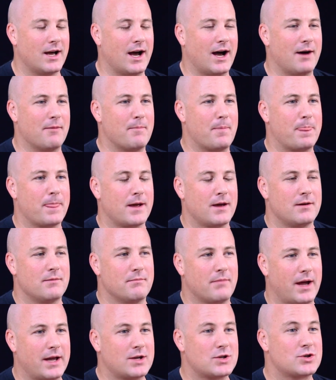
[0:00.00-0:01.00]

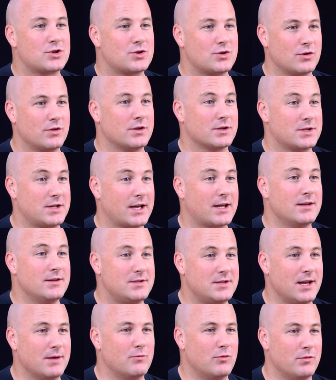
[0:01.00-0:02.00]
The second
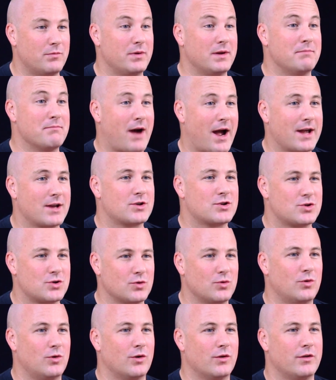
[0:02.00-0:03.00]
tip would be make
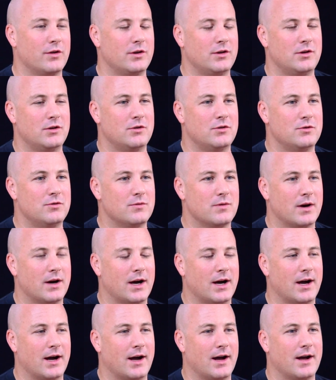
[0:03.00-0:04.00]
sure that you
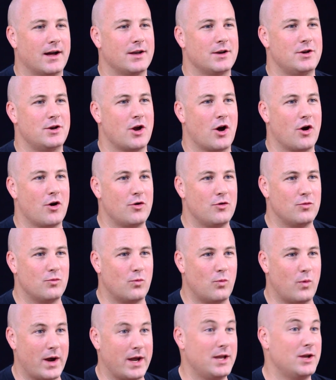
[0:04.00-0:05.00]
know
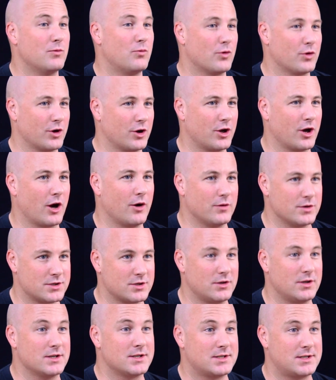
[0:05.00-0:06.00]
where you want to go, and
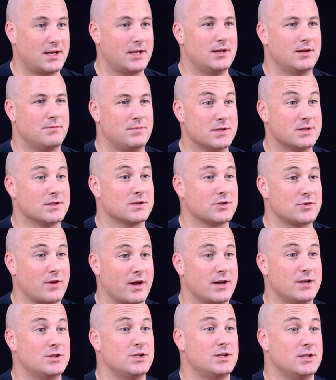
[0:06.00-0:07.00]
so you set your business
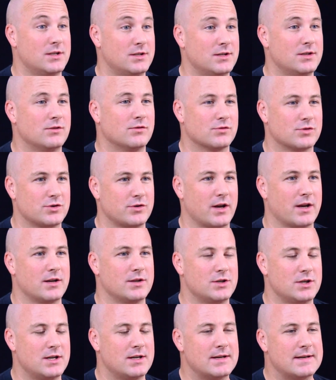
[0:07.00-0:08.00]
strategy and your digital
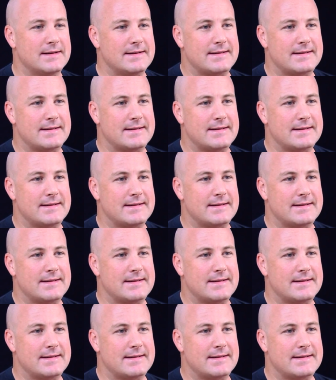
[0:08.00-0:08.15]
strategy.